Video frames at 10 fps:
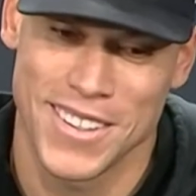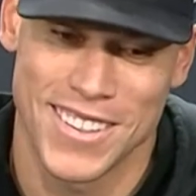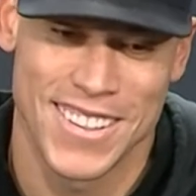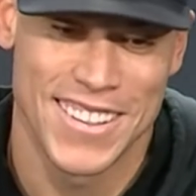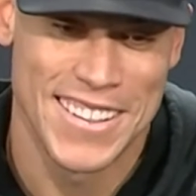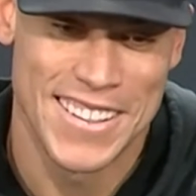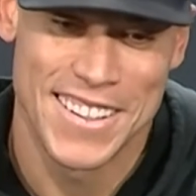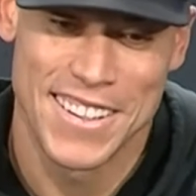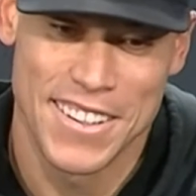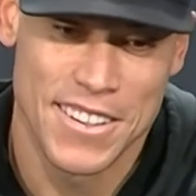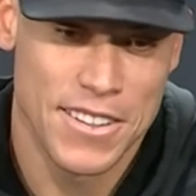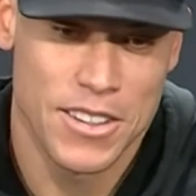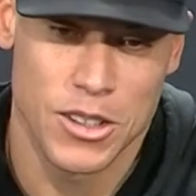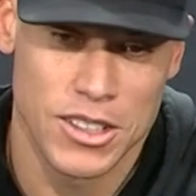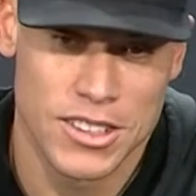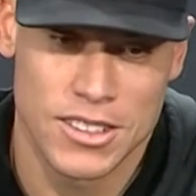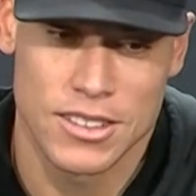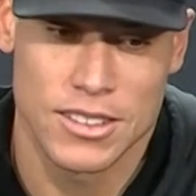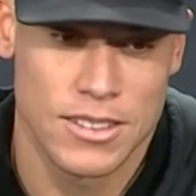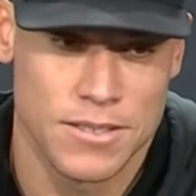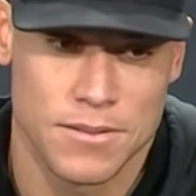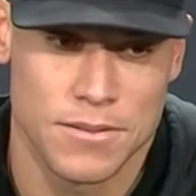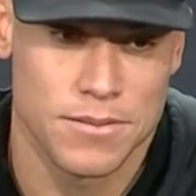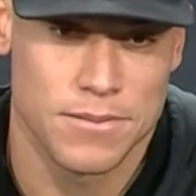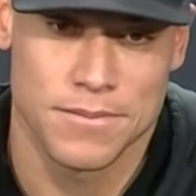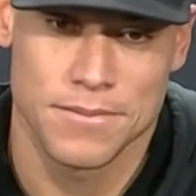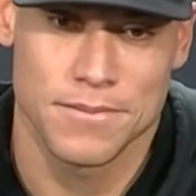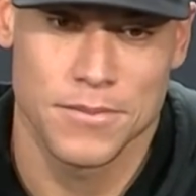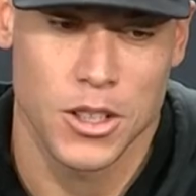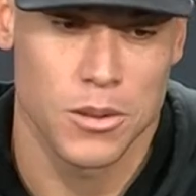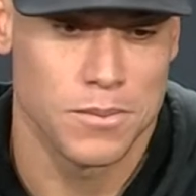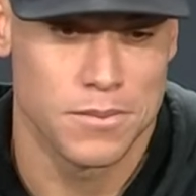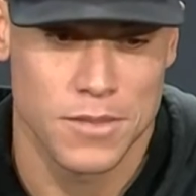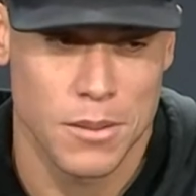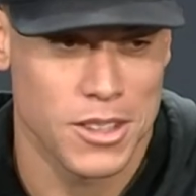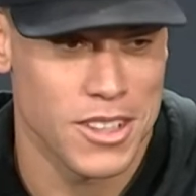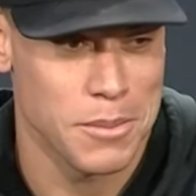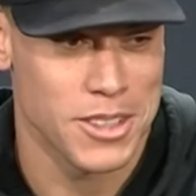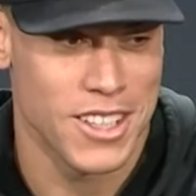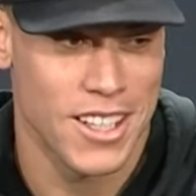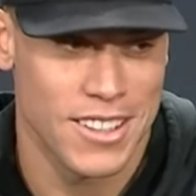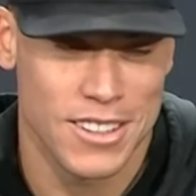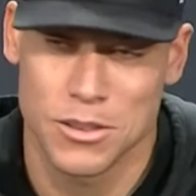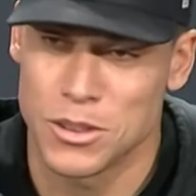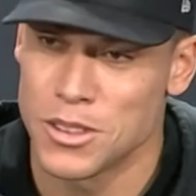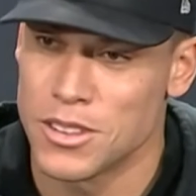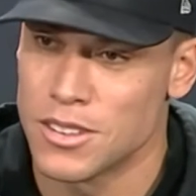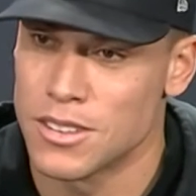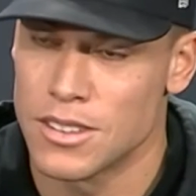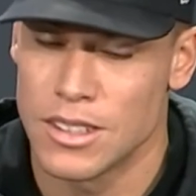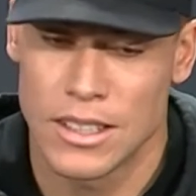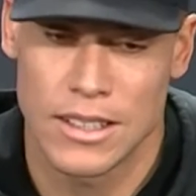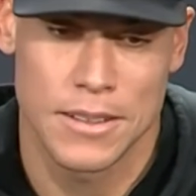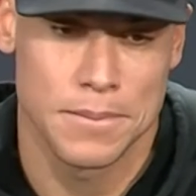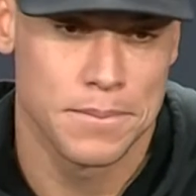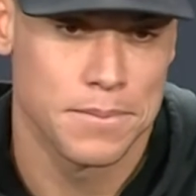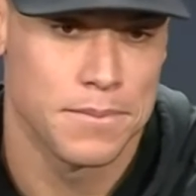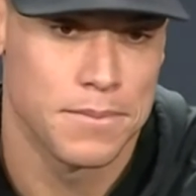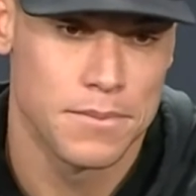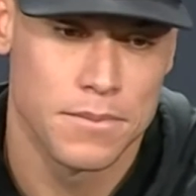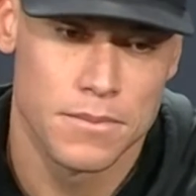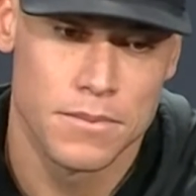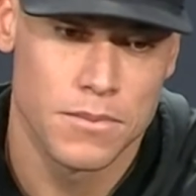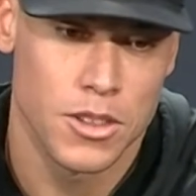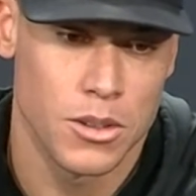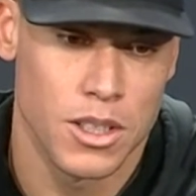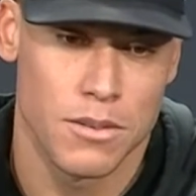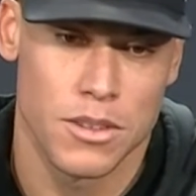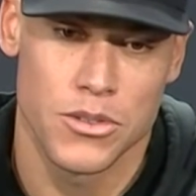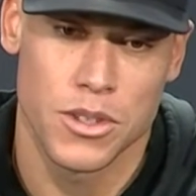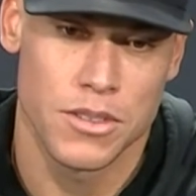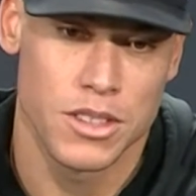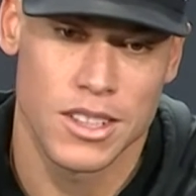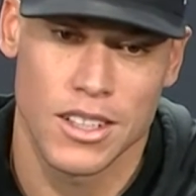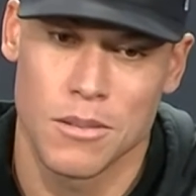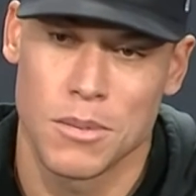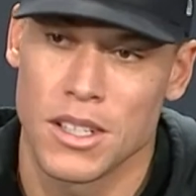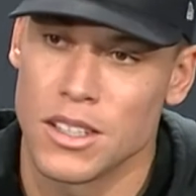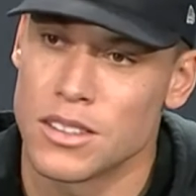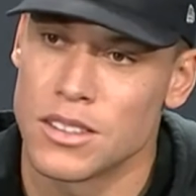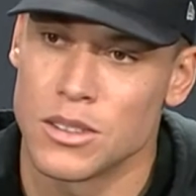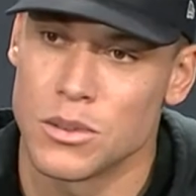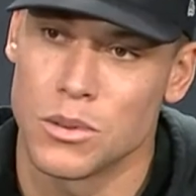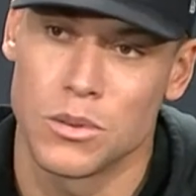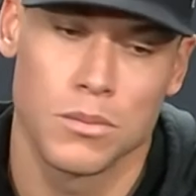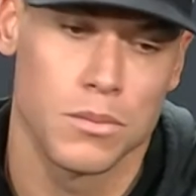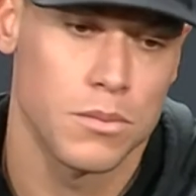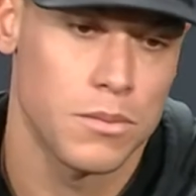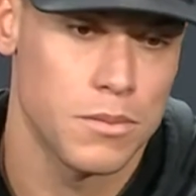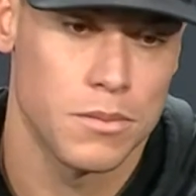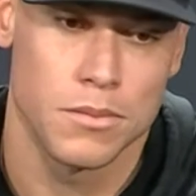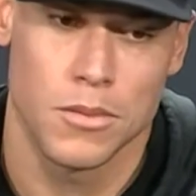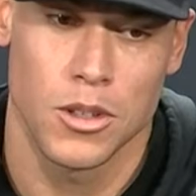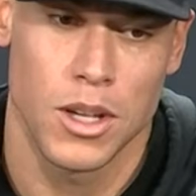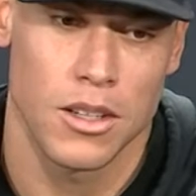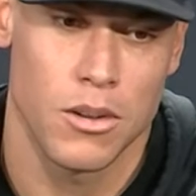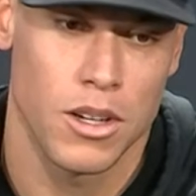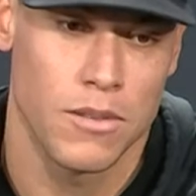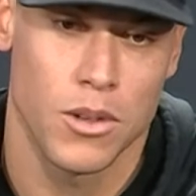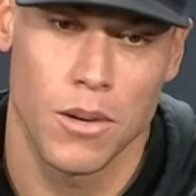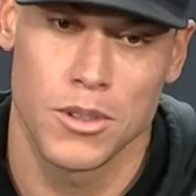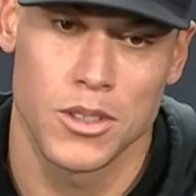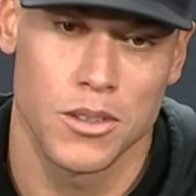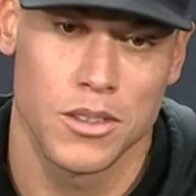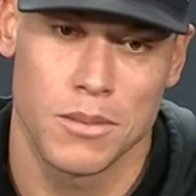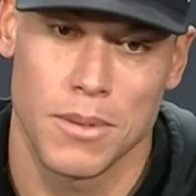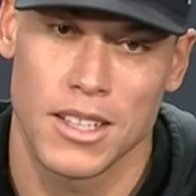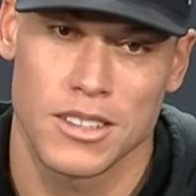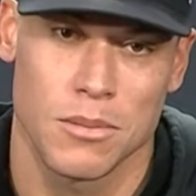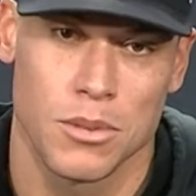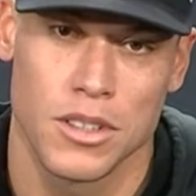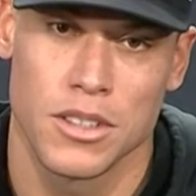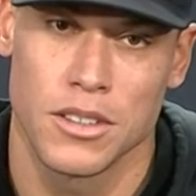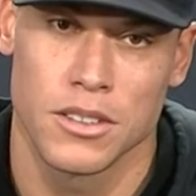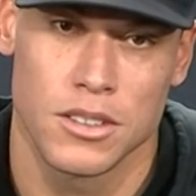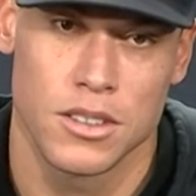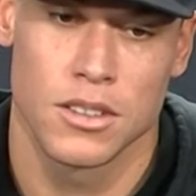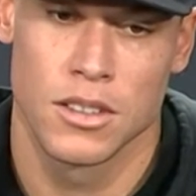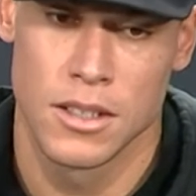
you know, this is, you know, I'm ex- I'm excited. That's for sure. Um, you know, definitely driven just like everybody else in this room. You know, had quite a few opportunities the past couple years to,